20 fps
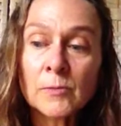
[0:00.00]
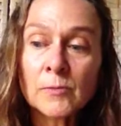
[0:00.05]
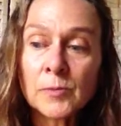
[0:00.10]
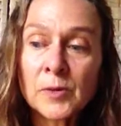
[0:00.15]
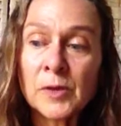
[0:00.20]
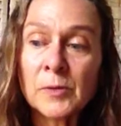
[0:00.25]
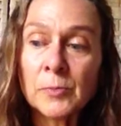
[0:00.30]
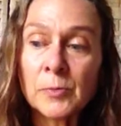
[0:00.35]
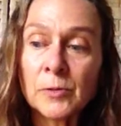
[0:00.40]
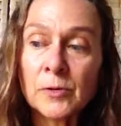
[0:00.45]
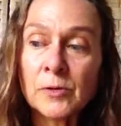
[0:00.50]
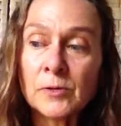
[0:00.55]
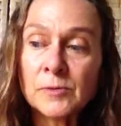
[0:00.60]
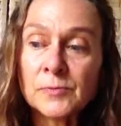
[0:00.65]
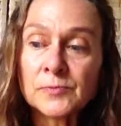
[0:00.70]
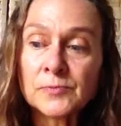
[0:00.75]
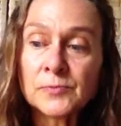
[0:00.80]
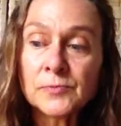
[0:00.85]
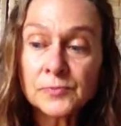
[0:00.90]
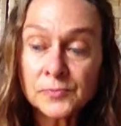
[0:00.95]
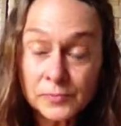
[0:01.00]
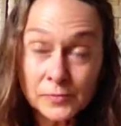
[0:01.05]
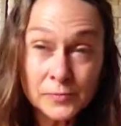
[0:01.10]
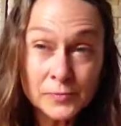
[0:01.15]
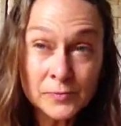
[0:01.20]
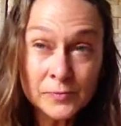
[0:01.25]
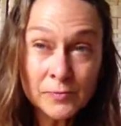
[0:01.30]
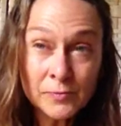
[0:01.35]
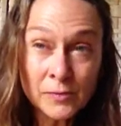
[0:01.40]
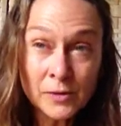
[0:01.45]
people,
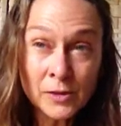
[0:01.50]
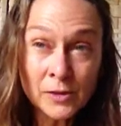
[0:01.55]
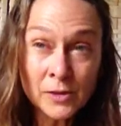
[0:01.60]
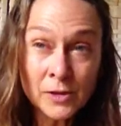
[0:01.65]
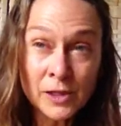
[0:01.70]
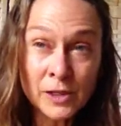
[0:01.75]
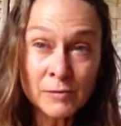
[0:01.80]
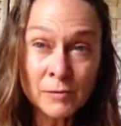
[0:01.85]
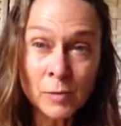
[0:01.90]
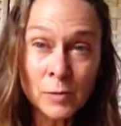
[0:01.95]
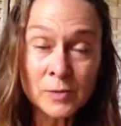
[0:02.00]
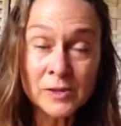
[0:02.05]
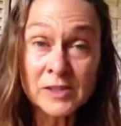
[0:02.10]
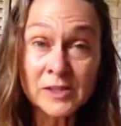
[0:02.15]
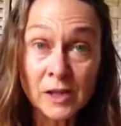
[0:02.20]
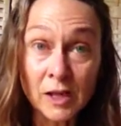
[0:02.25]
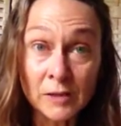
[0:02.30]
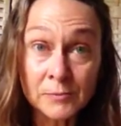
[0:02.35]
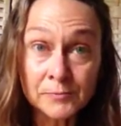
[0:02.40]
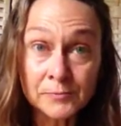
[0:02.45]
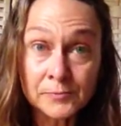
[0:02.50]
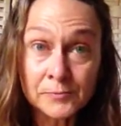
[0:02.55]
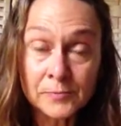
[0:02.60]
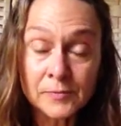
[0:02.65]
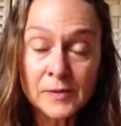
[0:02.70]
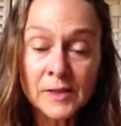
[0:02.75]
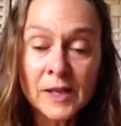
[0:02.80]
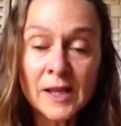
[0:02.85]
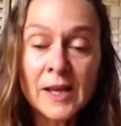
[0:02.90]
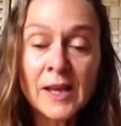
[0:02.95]
evil was done.
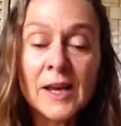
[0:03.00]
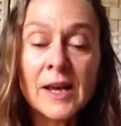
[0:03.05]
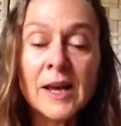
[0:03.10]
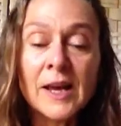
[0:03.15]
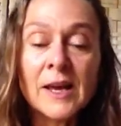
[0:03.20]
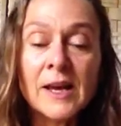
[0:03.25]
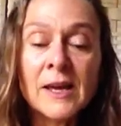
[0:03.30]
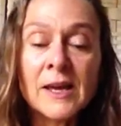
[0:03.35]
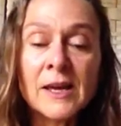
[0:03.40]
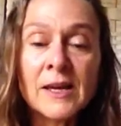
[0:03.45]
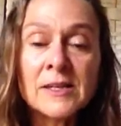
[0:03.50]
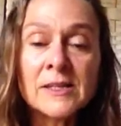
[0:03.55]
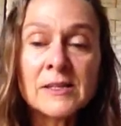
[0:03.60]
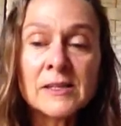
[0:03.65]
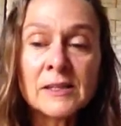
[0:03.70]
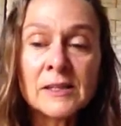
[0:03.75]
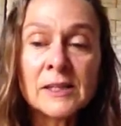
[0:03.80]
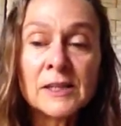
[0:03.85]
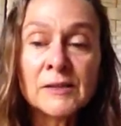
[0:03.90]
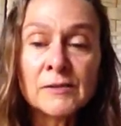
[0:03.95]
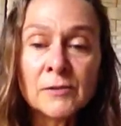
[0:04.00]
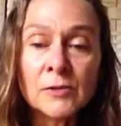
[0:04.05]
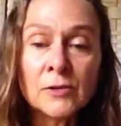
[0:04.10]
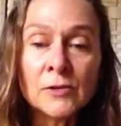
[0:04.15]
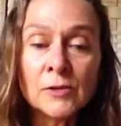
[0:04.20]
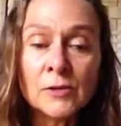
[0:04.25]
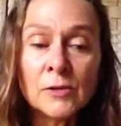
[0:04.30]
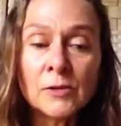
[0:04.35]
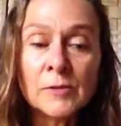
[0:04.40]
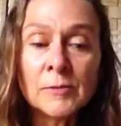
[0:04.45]
And
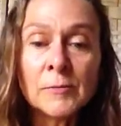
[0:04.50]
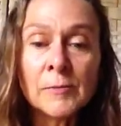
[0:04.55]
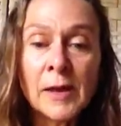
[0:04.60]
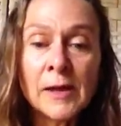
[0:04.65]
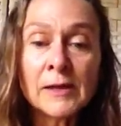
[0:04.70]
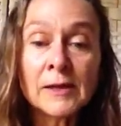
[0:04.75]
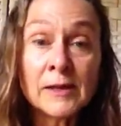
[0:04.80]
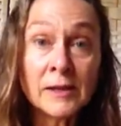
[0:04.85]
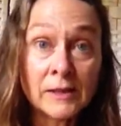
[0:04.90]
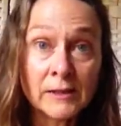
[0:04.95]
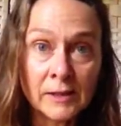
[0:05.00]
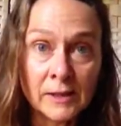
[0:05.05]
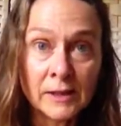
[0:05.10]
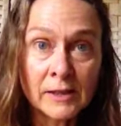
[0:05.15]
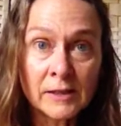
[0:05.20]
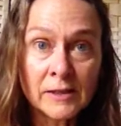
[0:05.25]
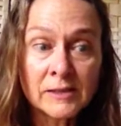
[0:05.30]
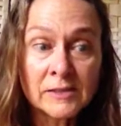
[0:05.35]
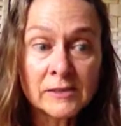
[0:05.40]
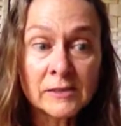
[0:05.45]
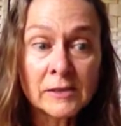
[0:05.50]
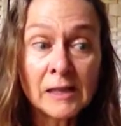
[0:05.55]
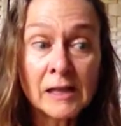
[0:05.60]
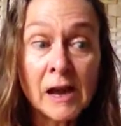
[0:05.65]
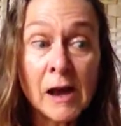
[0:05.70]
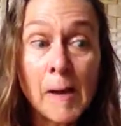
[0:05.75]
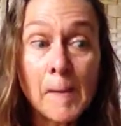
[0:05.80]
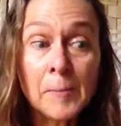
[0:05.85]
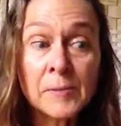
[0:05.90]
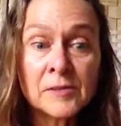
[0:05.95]
evil meant killing, because the
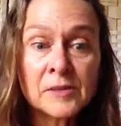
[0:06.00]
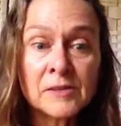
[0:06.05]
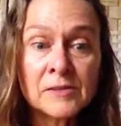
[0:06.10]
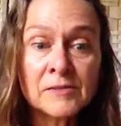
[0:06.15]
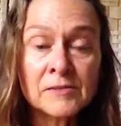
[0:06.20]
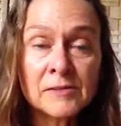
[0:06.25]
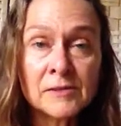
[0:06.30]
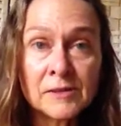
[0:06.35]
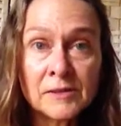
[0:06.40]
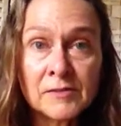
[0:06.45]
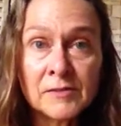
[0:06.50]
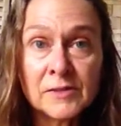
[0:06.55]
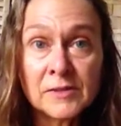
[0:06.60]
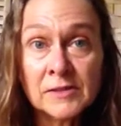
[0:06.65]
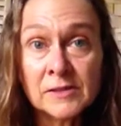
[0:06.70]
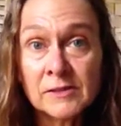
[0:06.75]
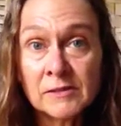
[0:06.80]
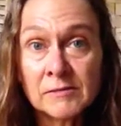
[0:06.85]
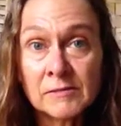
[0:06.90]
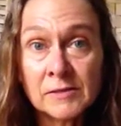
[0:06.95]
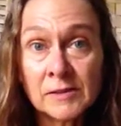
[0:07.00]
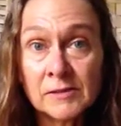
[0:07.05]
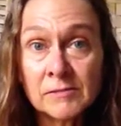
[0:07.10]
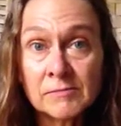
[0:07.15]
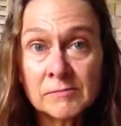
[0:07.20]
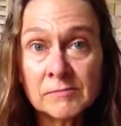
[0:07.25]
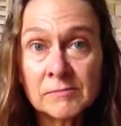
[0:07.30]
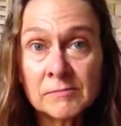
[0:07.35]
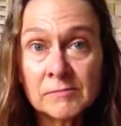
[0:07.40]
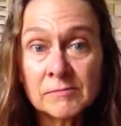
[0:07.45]
opposite of live is
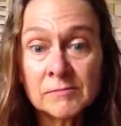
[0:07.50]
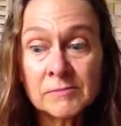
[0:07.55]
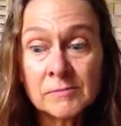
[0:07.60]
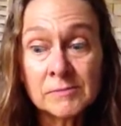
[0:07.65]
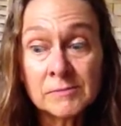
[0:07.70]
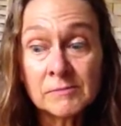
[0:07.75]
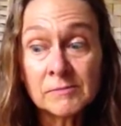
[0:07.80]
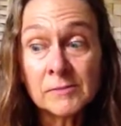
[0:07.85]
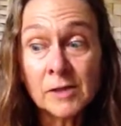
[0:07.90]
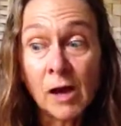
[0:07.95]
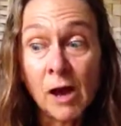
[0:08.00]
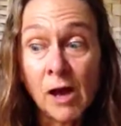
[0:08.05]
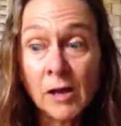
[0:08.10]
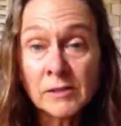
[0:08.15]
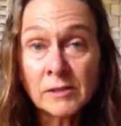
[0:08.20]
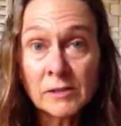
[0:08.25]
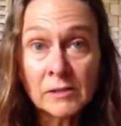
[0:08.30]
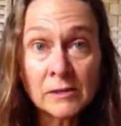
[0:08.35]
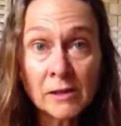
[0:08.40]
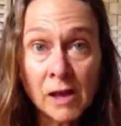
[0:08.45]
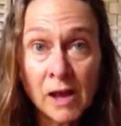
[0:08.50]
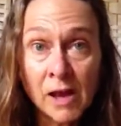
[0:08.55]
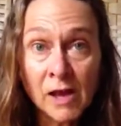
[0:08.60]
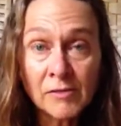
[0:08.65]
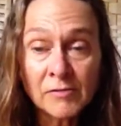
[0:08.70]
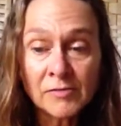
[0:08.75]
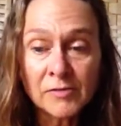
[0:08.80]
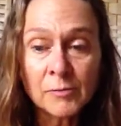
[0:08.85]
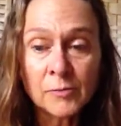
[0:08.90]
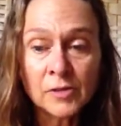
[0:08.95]
not
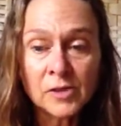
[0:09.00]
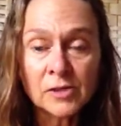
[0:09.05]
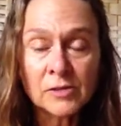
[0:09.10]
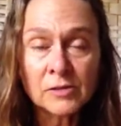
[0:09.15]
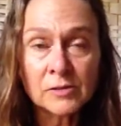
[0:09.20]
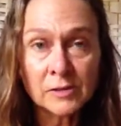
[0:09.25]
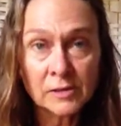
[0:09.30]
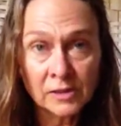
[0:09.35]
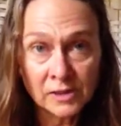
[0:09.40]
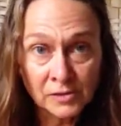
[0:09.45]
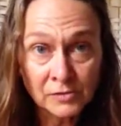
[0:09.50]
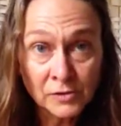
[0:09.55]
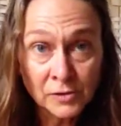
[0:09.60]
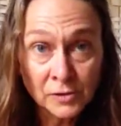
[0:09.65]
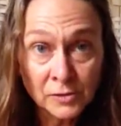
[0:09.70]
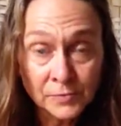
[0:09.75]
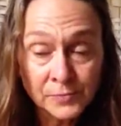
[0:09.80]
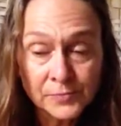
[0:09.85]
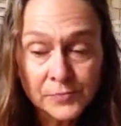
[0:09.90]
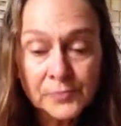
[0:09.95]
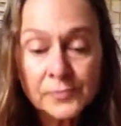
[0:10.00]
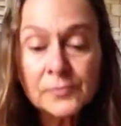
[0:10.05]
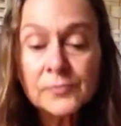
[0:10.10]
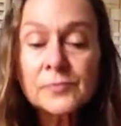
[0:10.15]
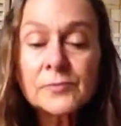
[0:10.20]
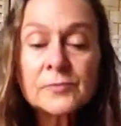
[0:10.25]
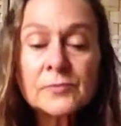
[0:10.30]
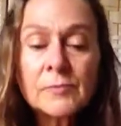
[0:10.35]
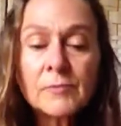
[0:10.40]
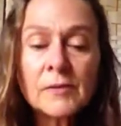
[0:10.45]
alive, which is evil.
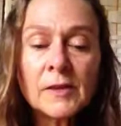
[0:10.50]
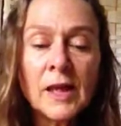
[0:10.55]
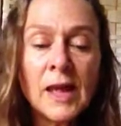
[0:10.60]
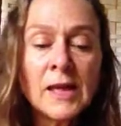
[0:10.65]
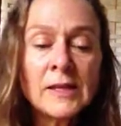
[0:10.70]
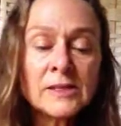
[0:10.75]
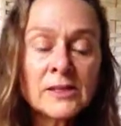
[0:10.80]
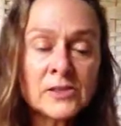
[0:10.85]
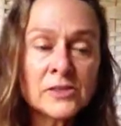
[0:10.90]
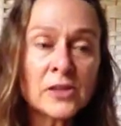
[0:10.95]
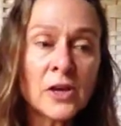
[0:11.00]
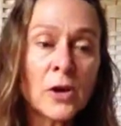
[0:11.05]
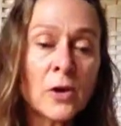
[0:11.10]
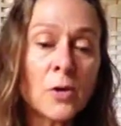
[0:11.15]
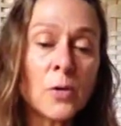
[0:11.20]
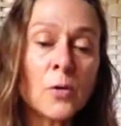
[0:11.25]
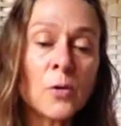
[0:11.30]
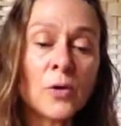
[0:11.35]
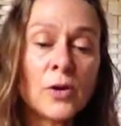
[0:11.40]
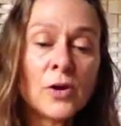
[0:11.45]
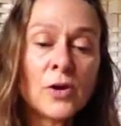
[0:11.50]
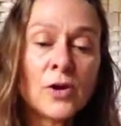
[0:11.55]
And so